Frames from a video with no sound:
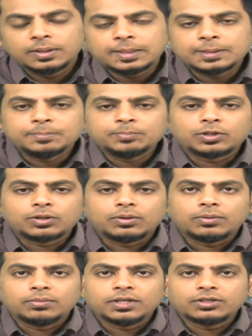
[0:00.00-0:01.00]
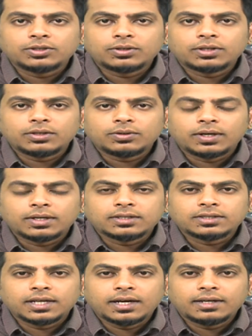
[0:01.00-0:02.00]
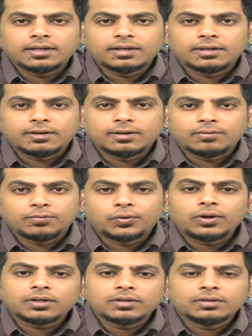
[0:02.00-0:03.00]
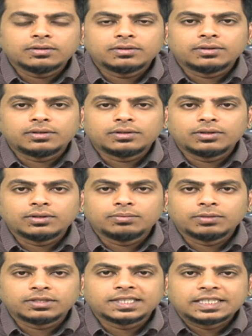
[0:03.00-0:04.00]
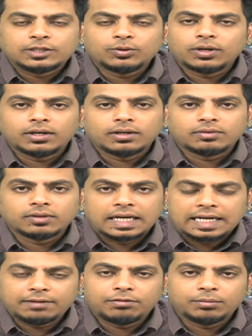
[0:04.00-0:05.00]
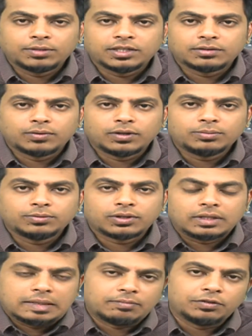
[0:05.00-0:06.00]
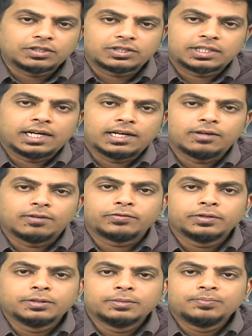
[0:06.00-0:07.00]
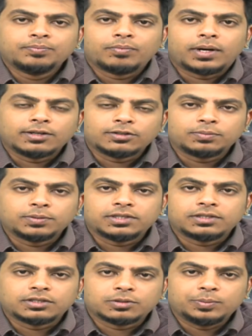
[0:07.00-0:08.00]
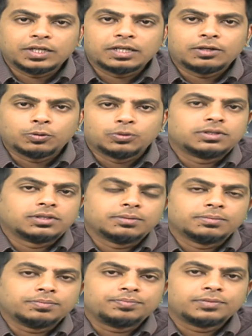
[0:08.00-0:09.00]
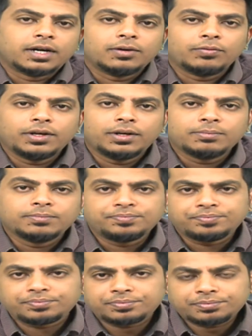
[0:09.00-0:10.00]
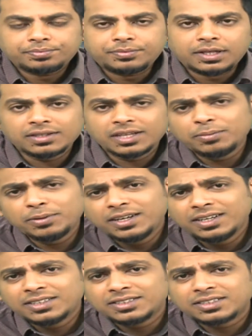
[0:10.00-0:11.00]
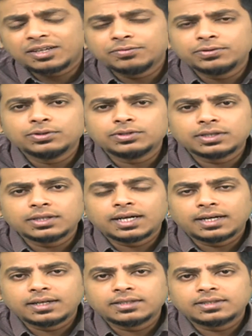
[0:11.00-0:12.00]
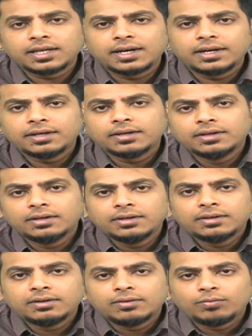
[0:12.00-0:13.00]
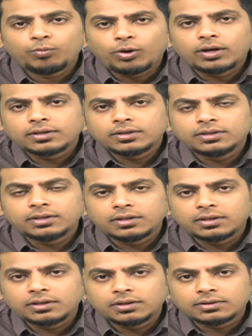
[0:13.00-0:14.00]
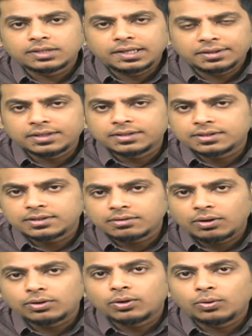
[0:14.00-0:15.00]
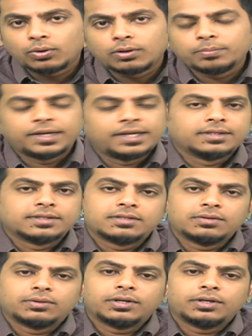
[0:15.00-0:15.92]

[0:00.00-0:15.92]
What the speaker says: so make sure that you understand what your message you are getting from these verbs, and which kind of part of speech it is being used in. That way there will be less confusion in understanding what the sentence on the whole means. Okay,